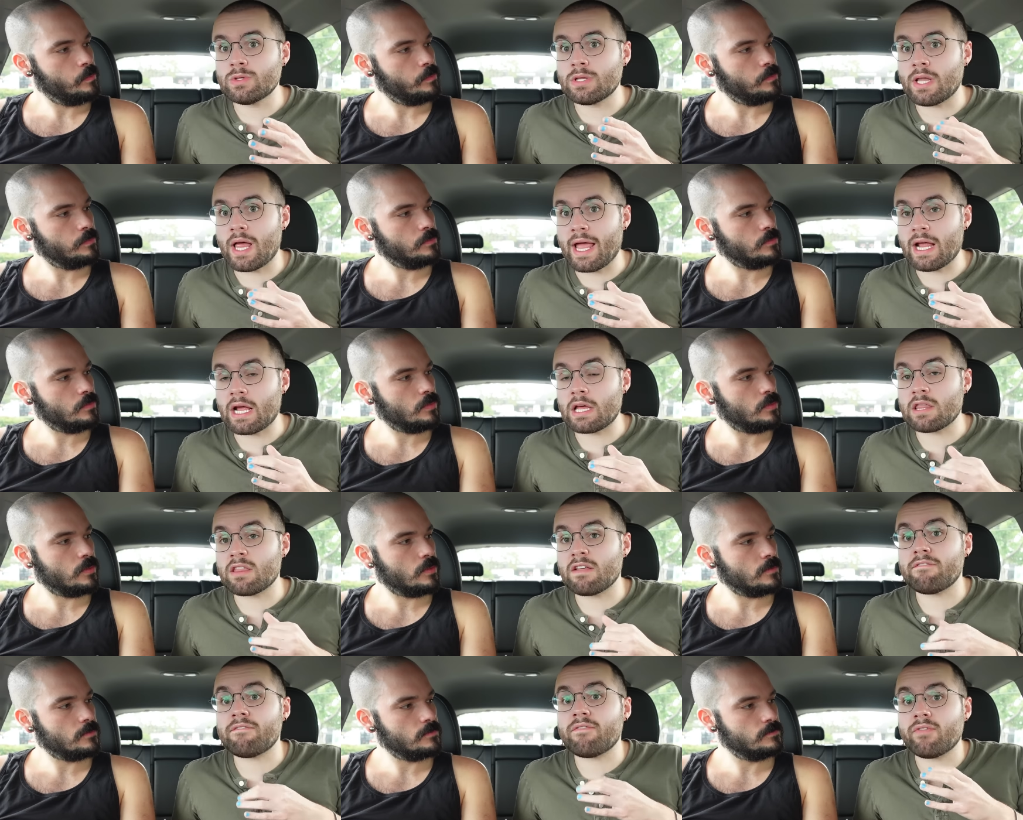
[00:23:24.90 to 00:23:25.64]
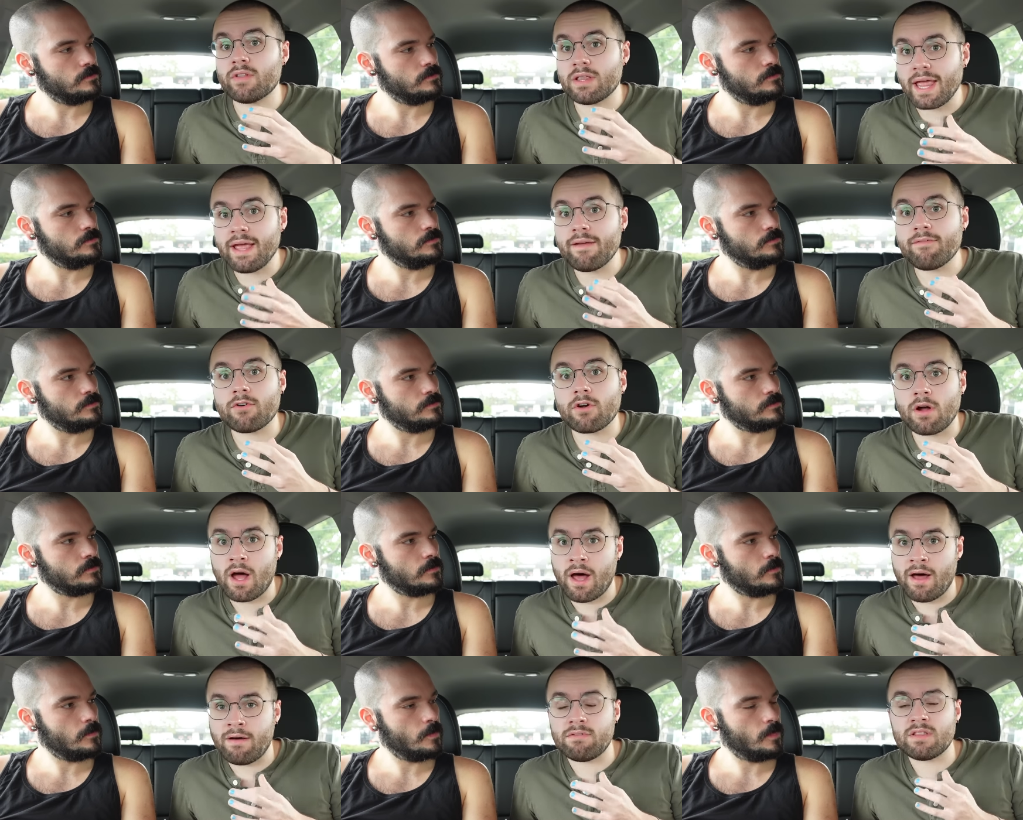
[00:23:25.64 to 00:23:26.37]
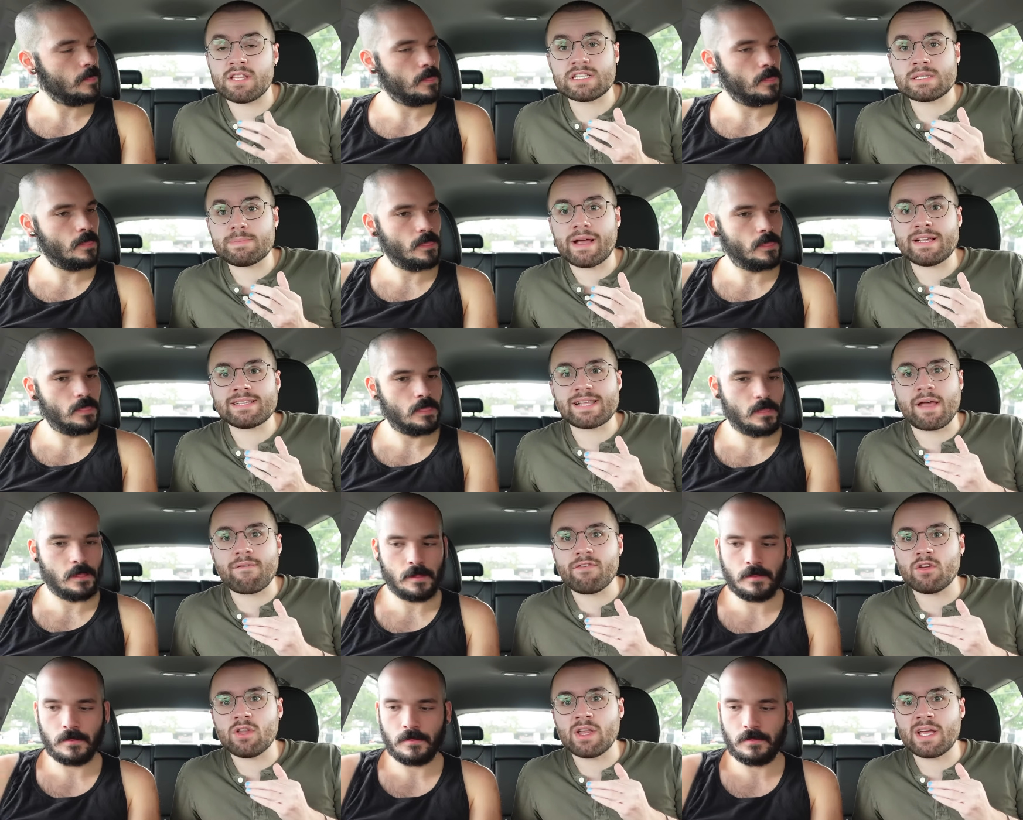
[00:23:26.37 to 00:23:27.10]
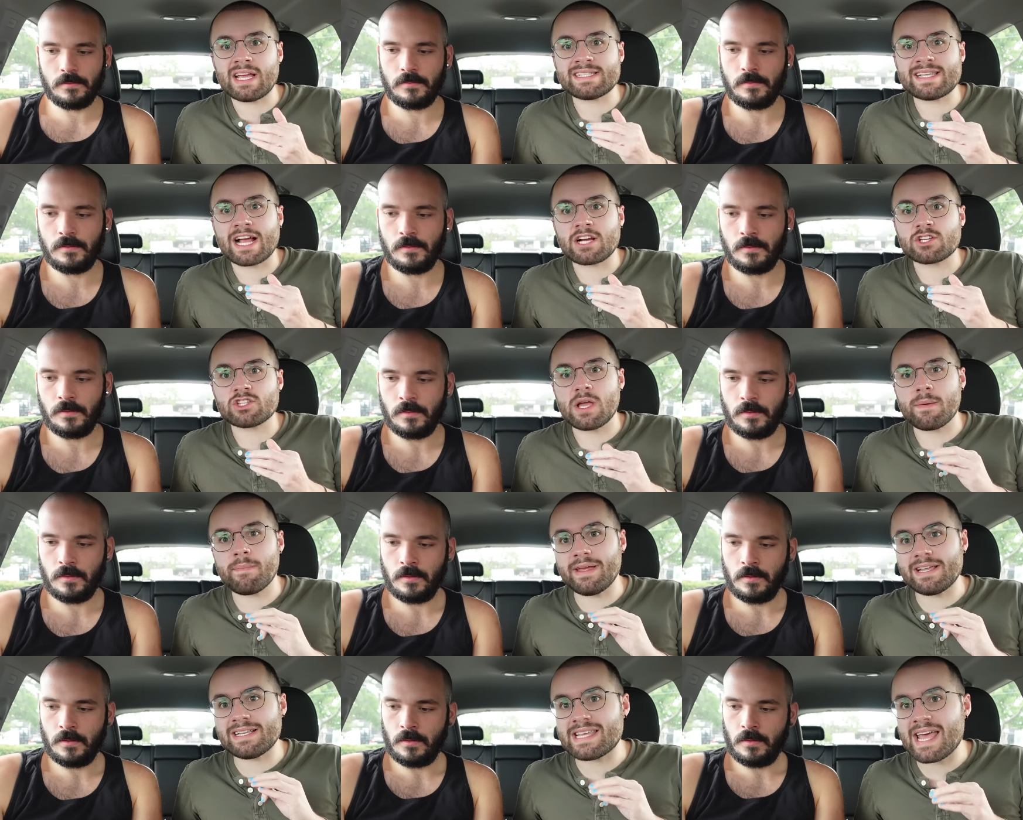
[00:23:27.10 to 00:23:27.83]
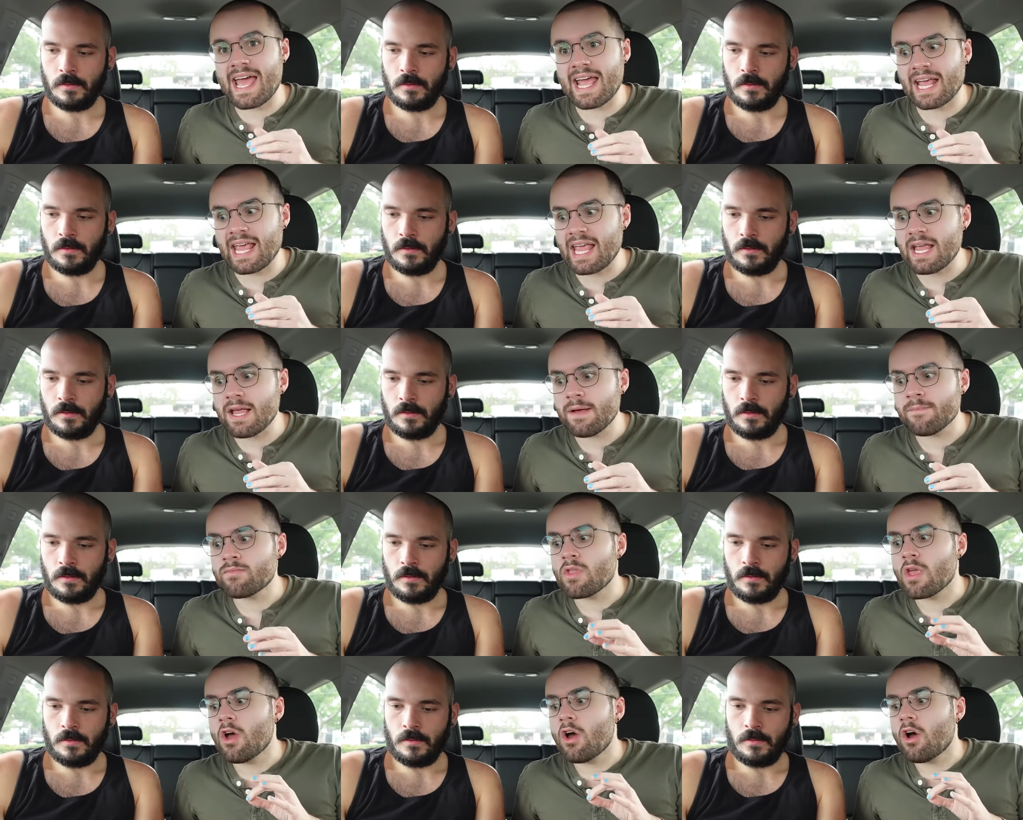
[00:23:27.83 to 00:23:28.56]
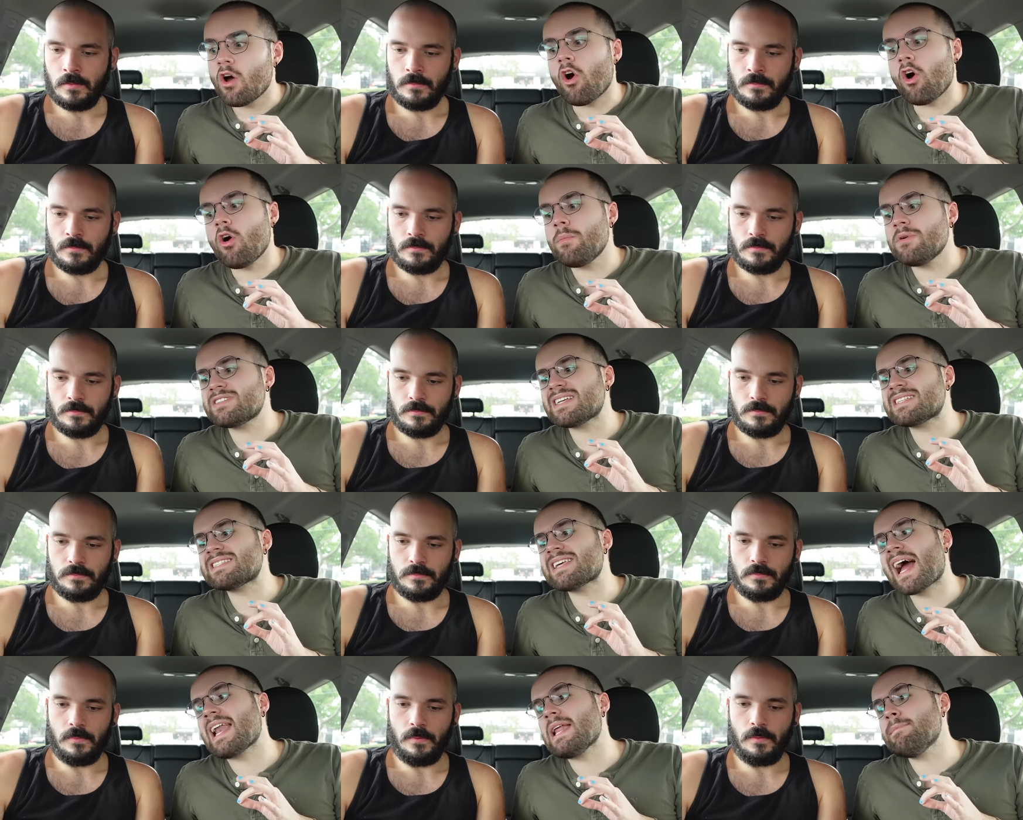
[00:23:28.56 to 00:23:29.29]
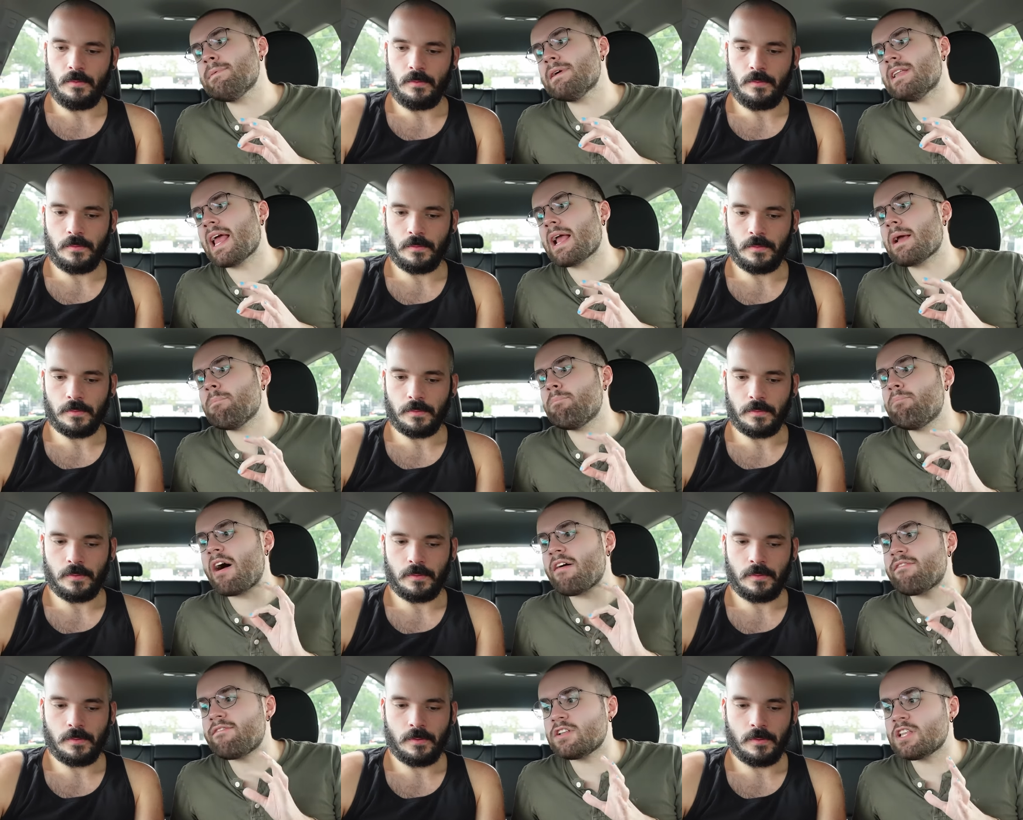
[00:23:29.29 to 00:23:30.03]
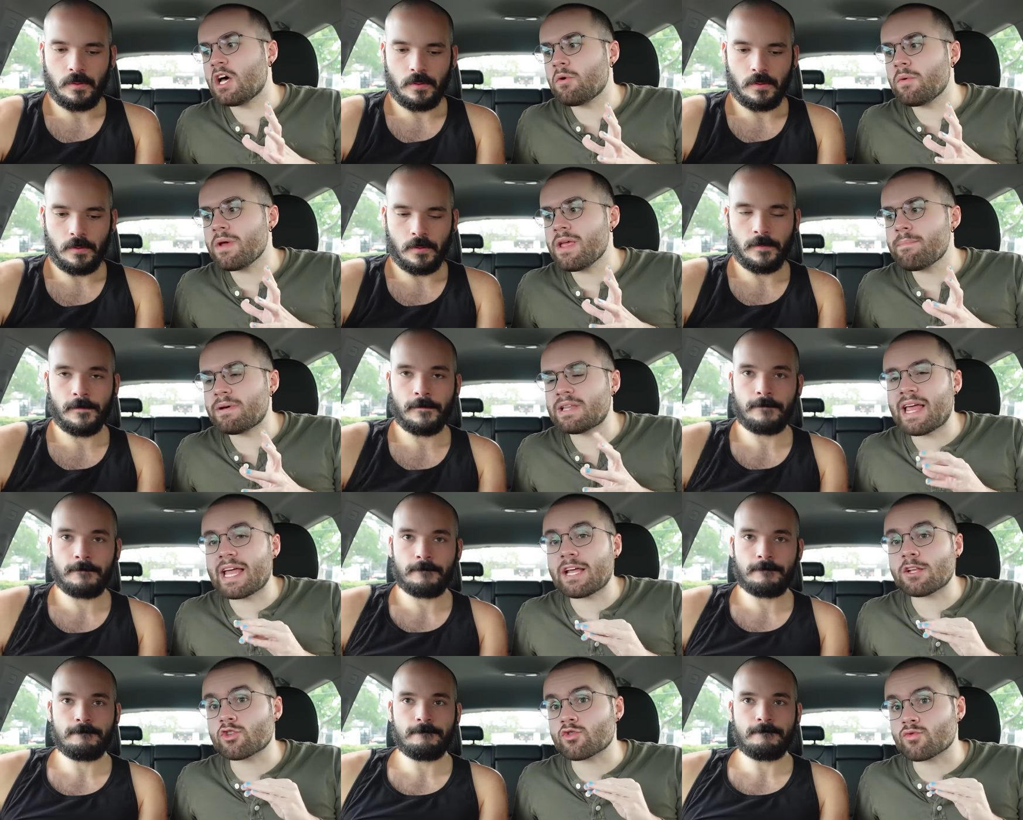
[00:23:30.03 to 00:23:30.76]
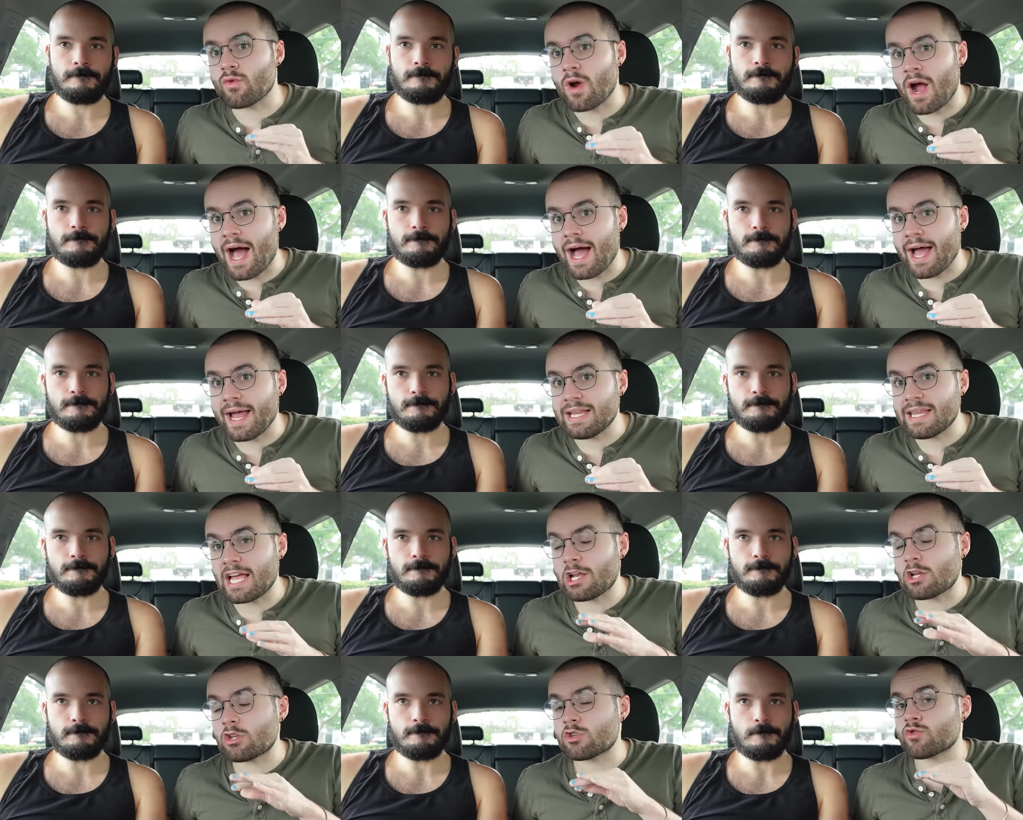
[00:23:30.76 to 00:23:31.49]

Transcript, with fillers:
Speaker 1: like the flavor of the spice. I feel like it's actually a bit tangy, almost a tiny bit like buffalo-y, but like dry, like